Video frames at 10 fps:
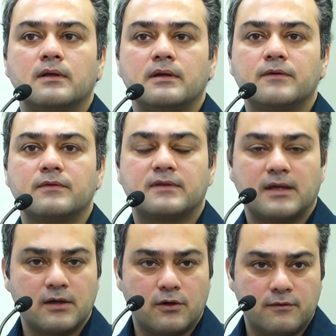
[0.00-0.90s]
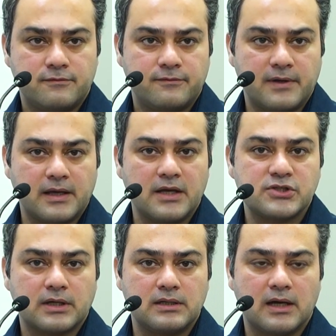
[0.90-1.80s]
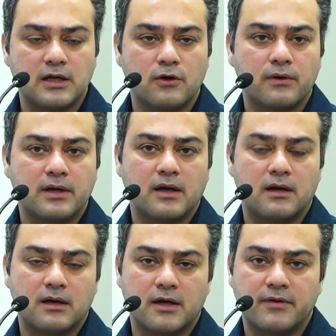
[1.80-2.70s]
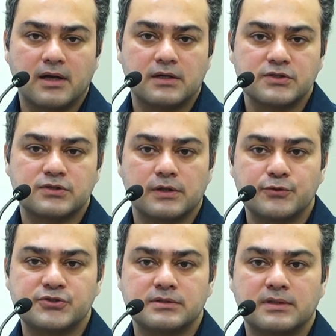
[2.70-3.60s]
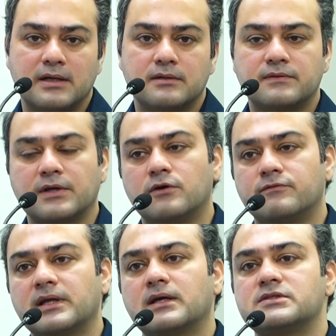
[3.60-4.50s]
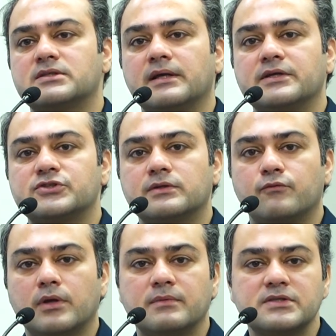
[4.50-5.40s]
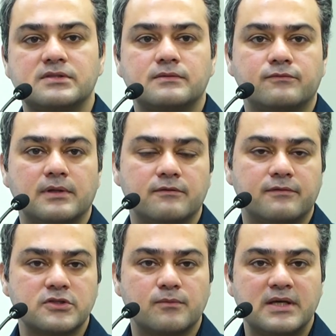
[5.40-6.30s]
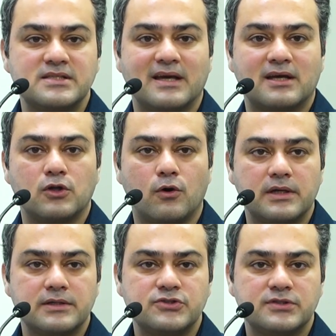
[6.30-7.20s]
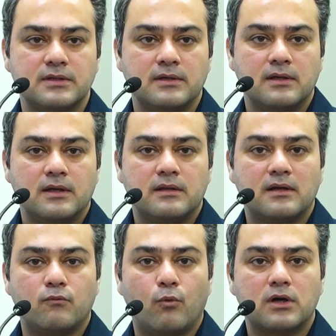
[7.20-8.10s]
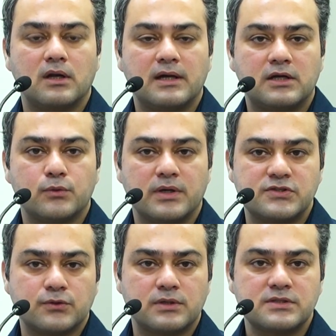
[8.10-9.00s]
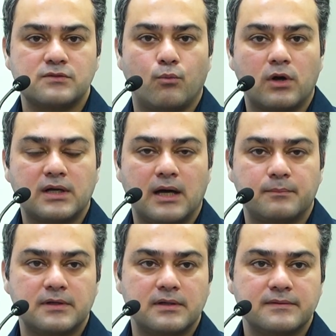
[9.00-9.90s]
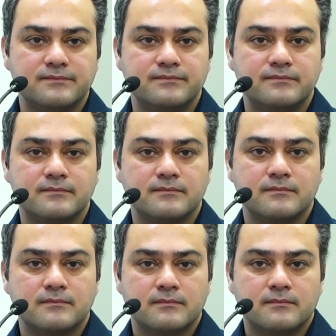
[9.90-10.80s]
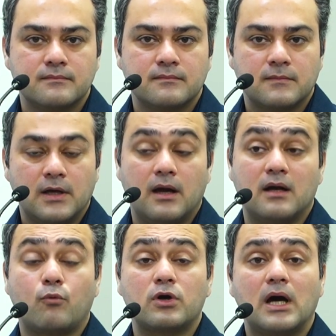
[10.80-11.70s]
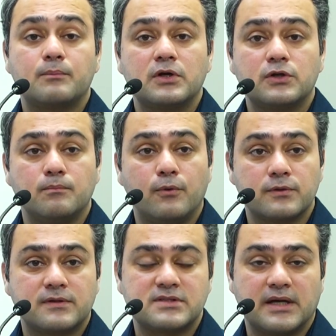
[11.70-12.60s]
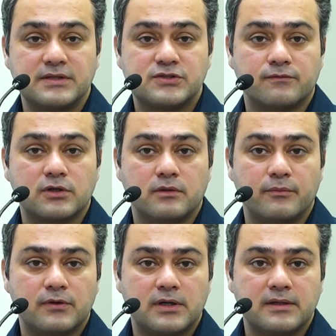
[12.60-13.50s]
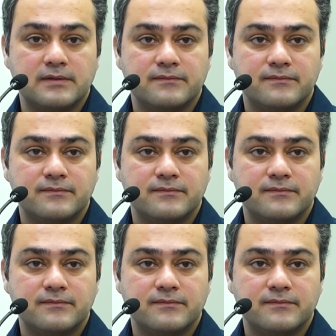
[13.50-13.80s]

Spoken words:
even think of engaging in dialogue, arriving at a solution, and think of reconciliation, we must, in the first place, acknowledge that what led to exodus, what happened, and what happened to both sides of the community.